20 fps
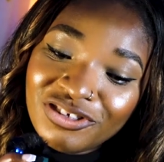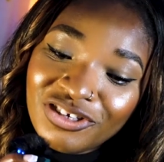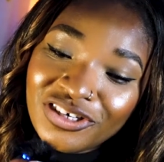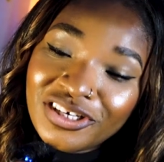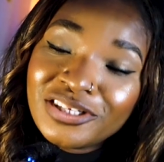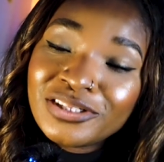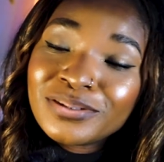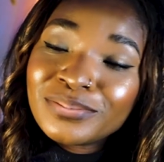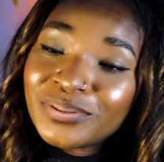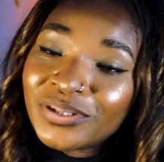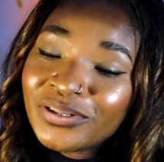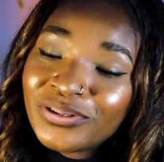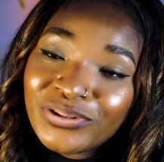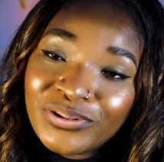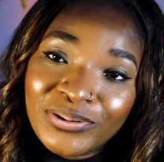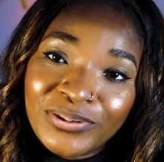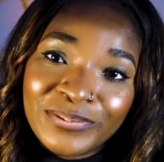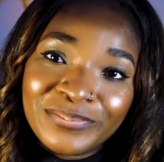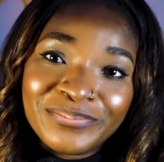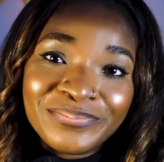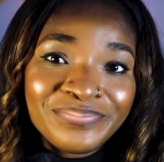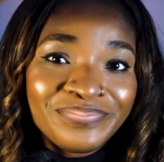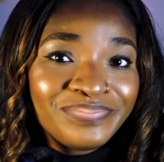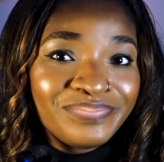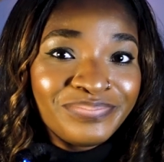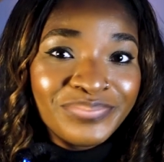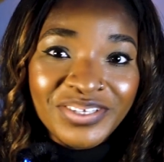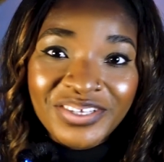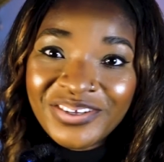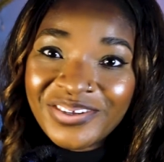You need to buckle up
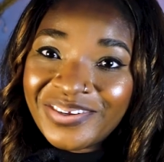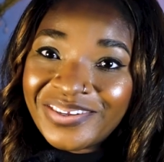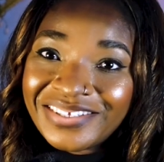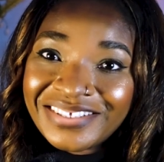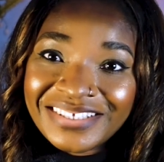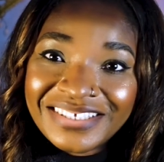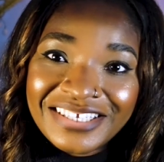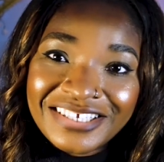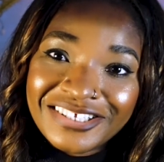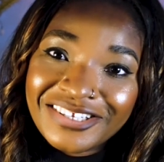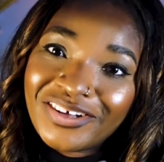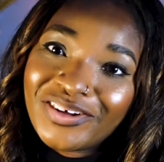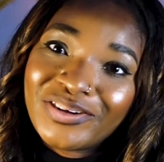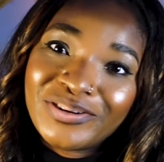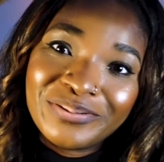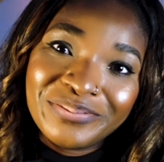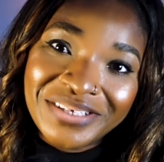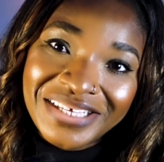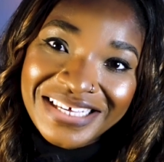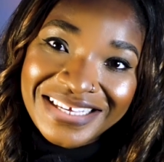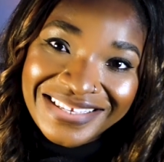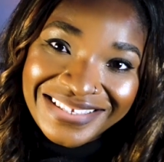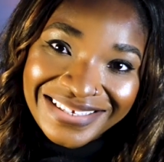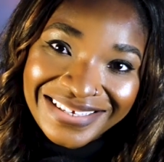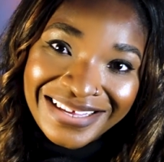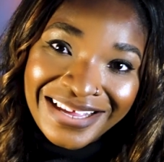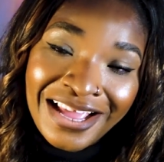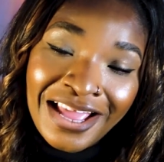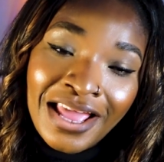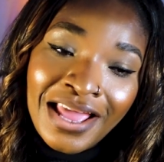because it's not going to be
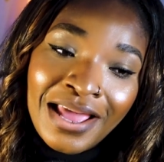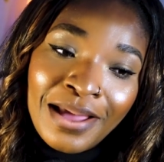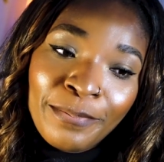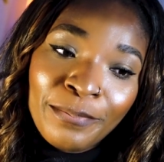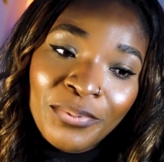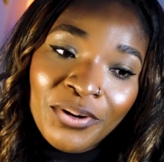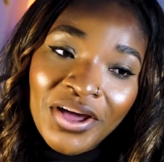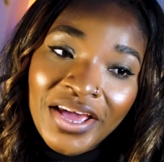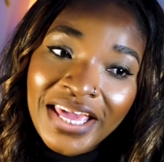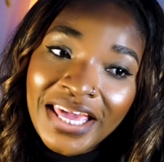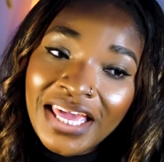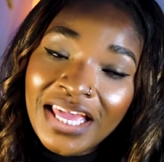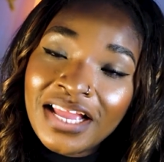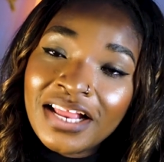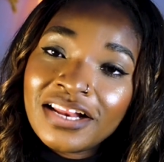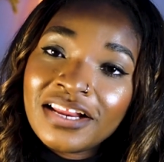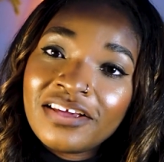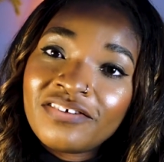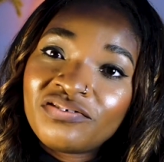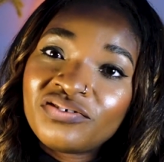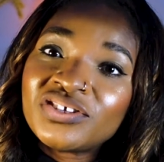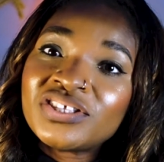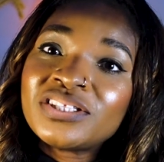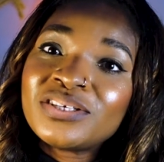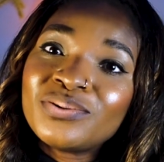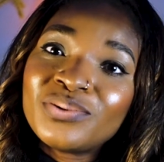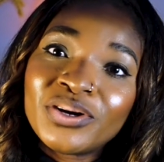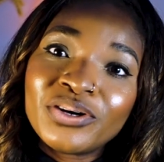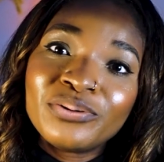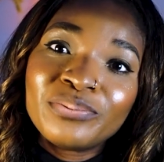easy. But again, if you
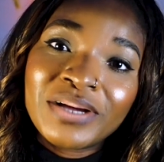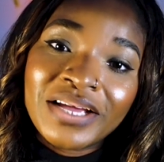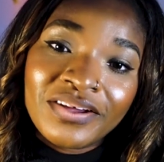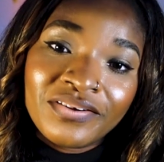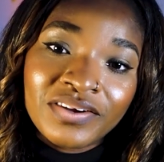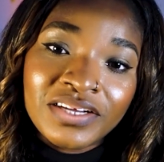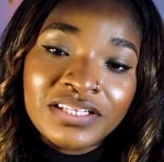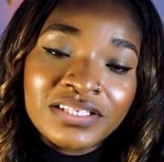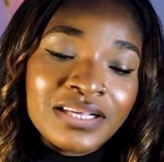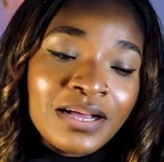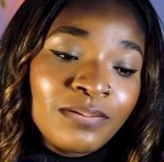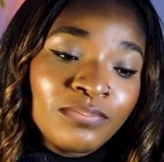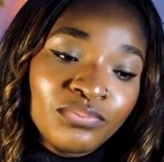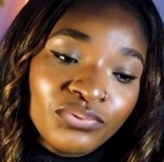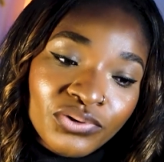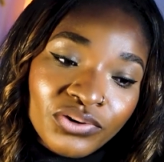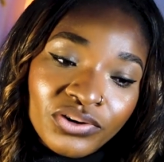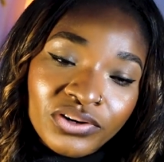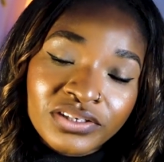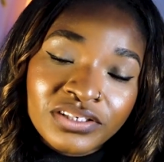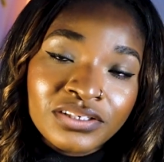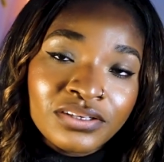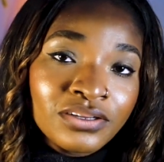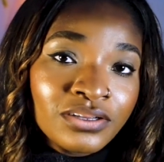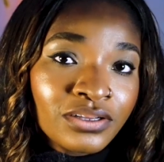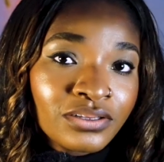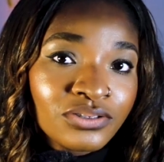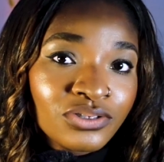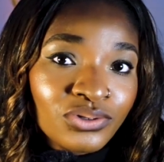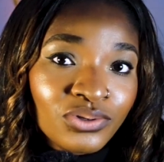still want to migrate abroad
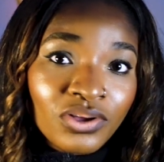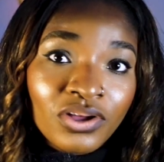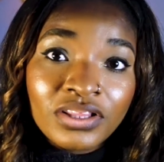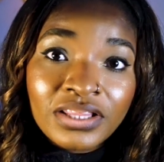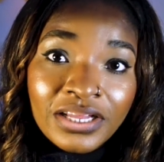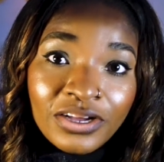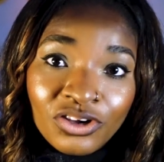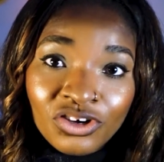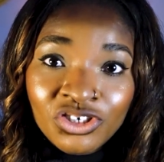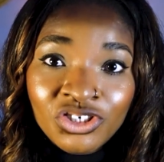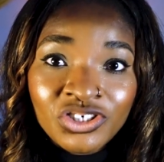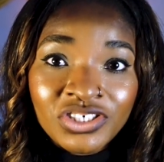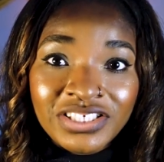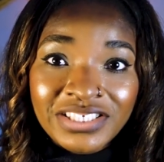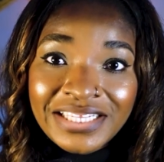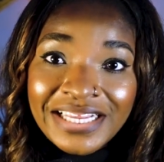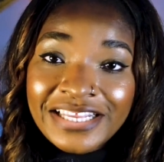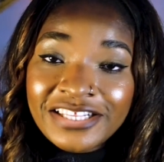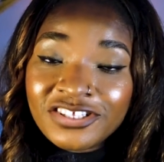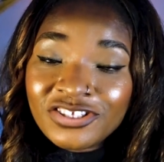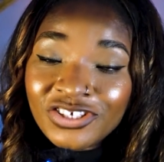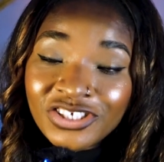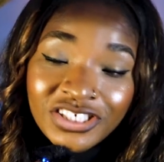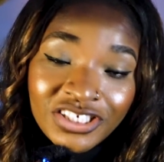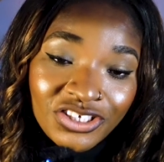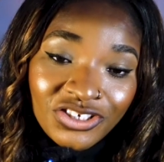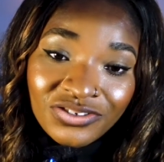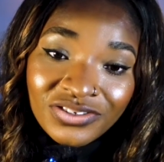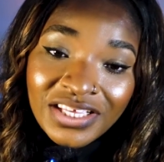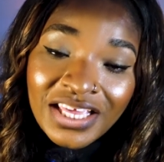to other countries that is not
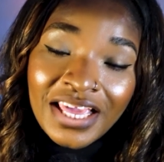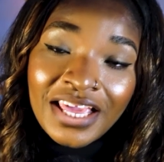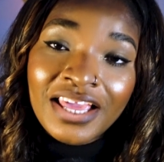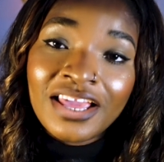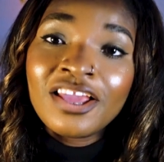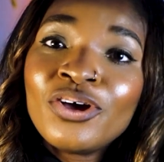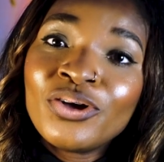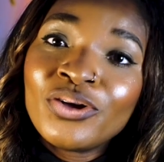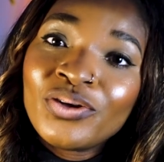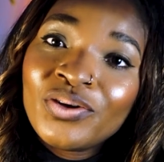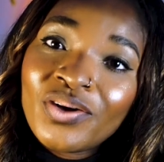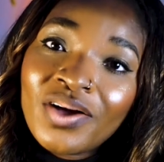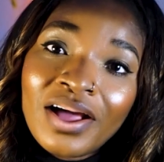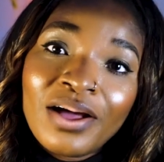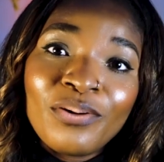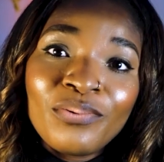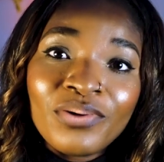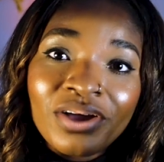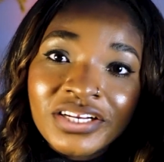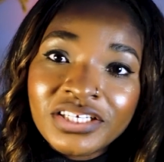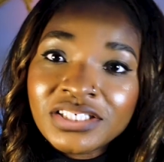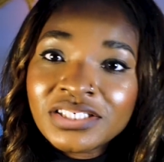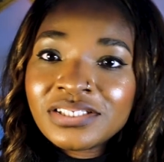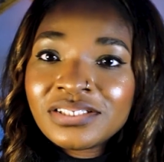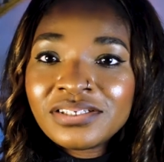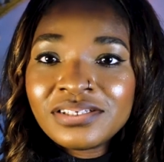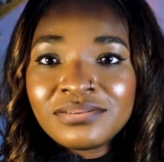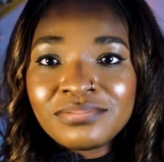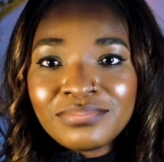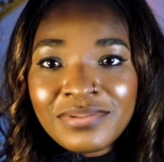the UK, go and
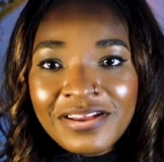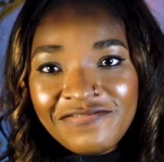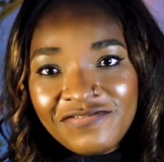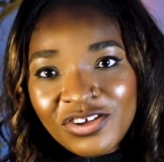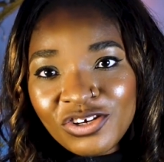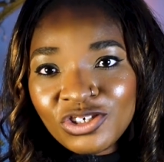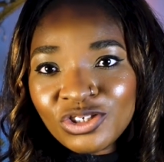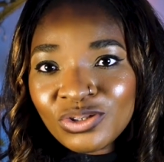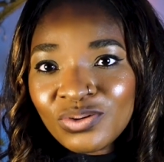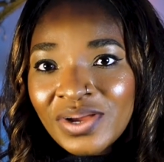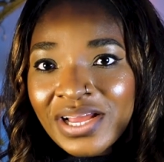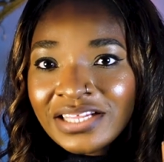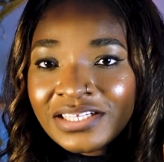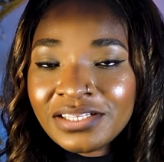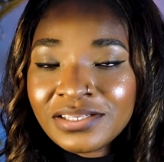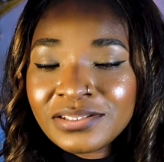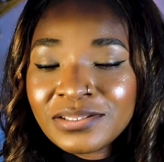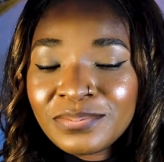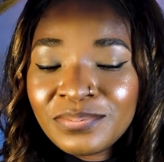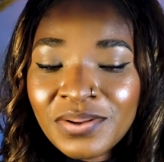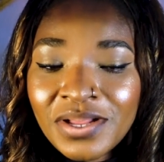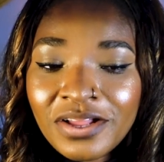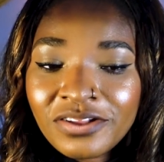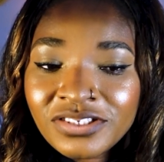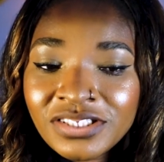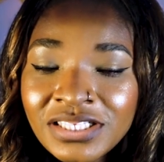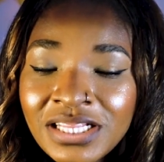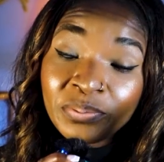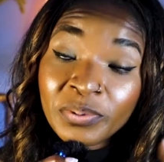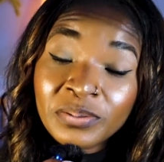watch my video where I talked
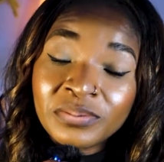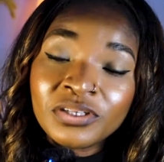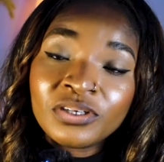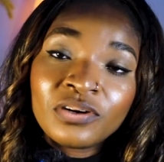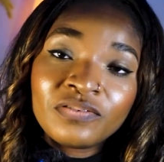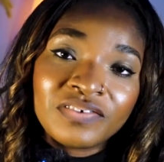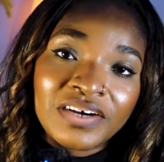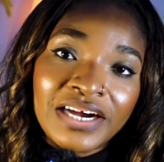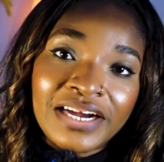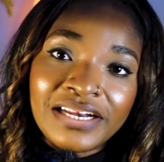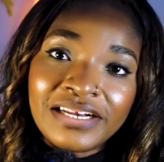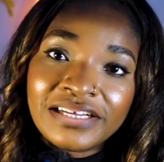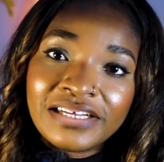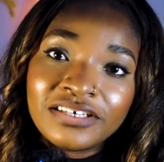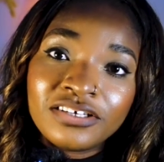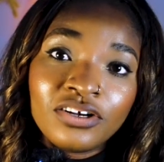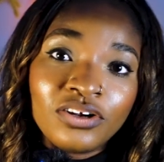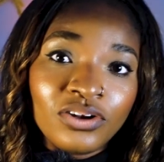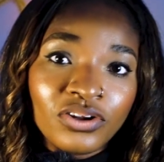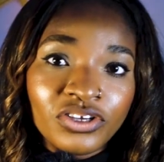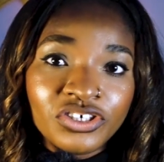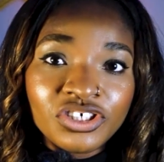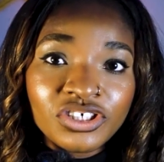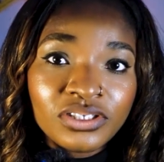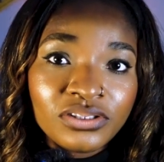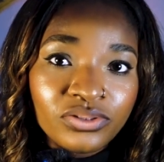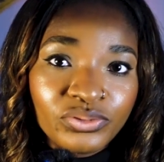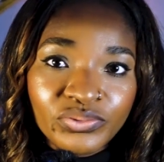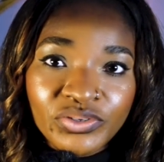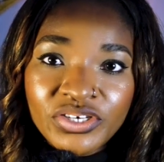about Republic of Ireland launched
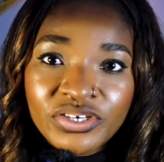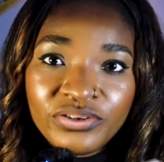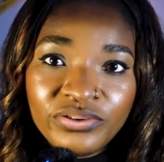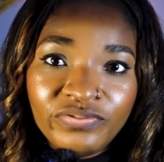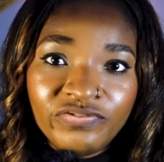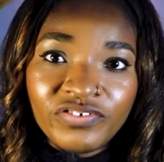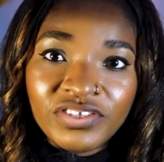3 new